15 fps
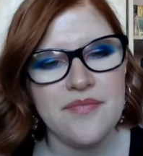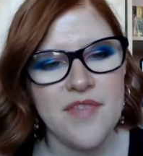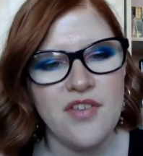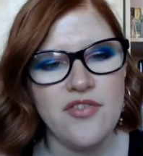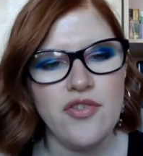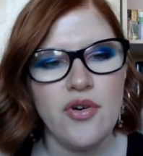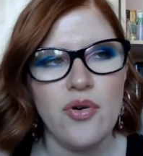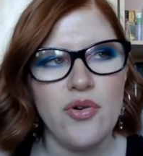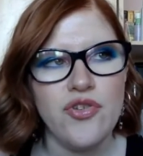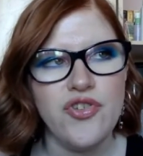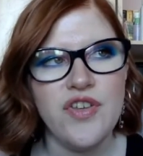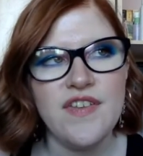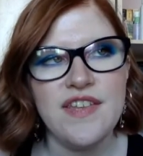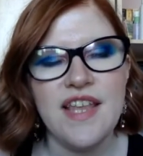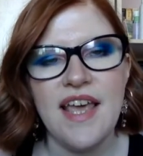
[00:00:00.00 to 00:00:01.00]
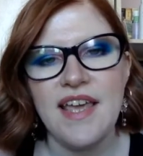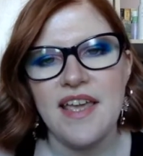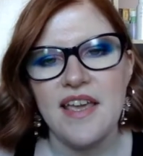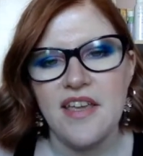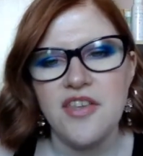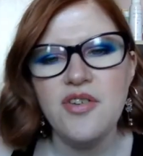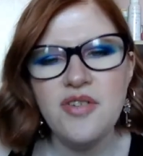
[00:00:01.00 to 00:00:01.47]
So she's
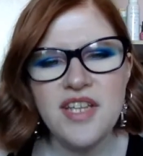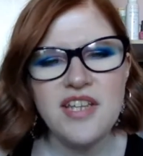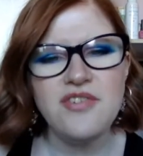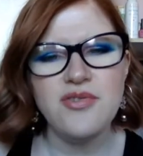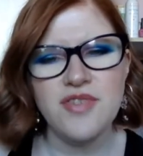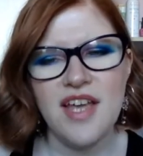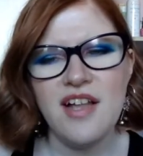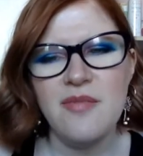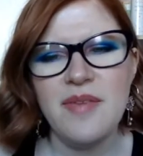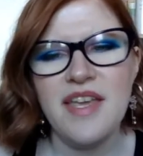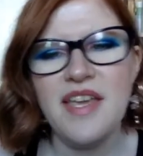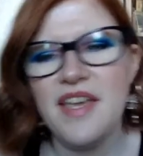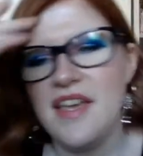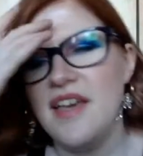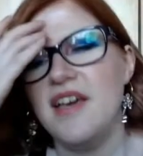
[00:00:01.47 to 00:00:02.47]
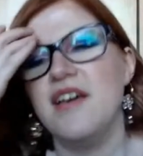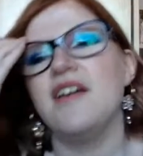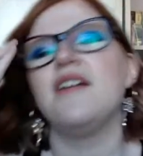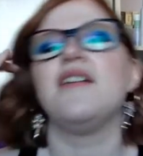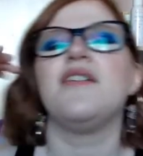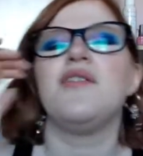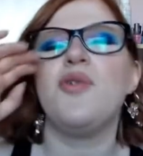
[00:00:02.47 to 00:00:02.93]
like, you need to tell me
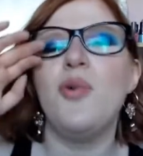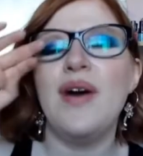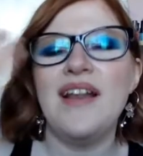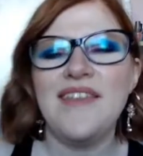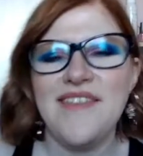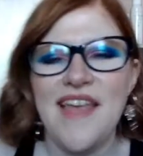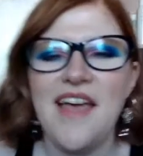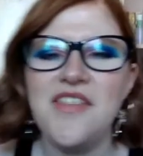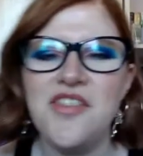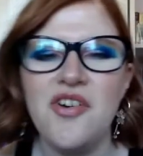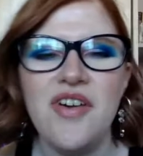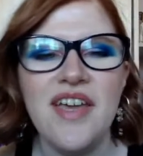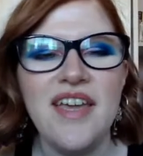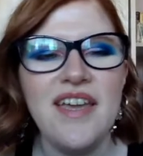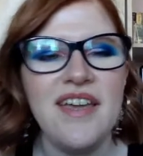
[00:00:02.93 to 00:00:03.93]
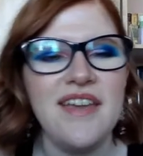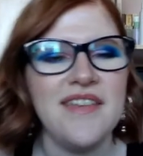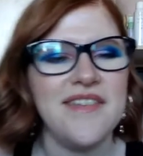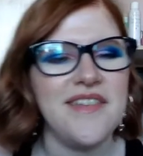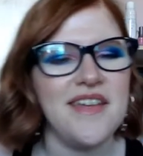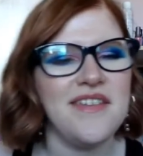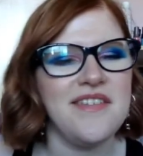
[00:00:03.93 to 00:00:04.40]
who El Santo
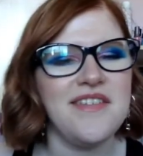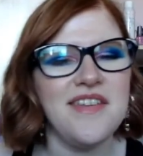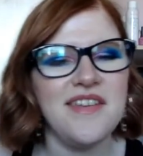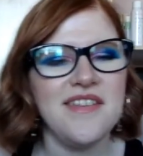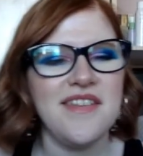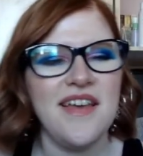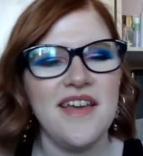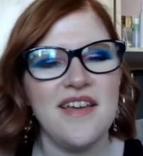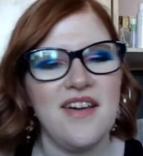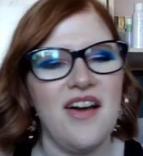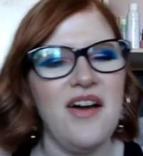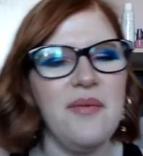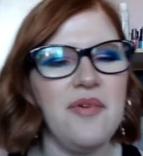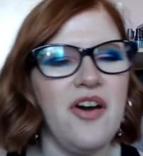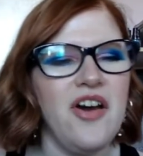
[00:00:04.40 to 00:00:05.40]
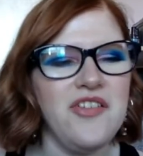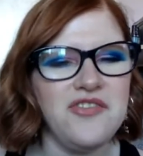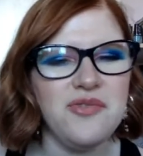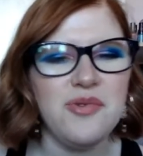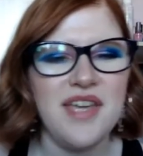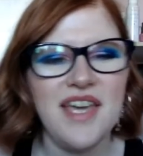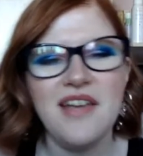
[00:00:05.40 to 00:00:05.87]
is. And she's like, I'm going
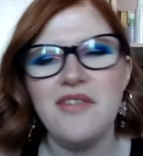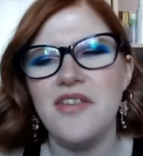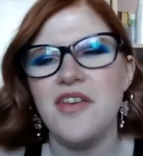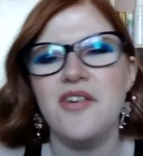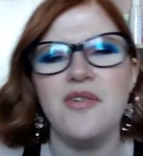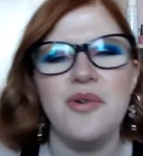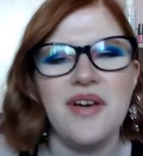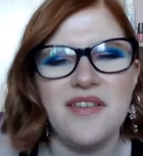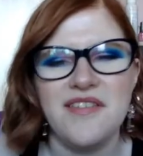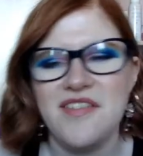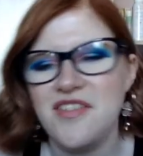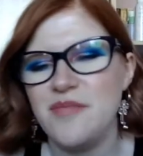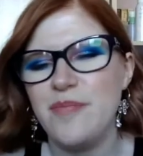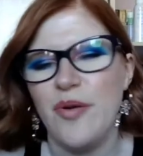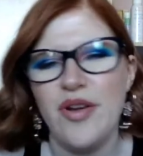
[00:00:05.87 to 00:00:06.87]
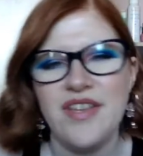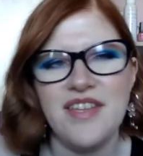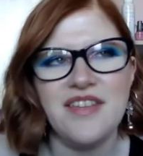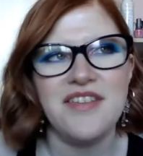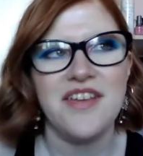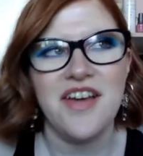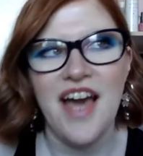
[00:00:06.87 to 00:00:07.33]
to kill you. And she's
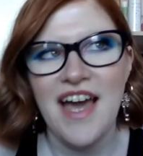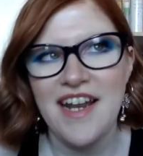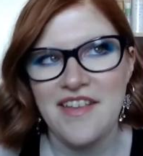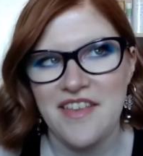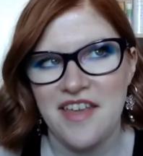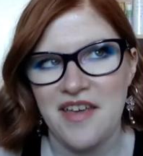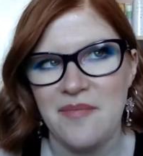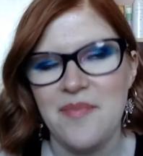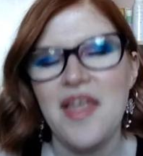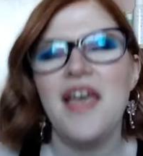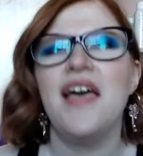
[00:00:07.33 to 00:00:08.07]
pointing the gun at him.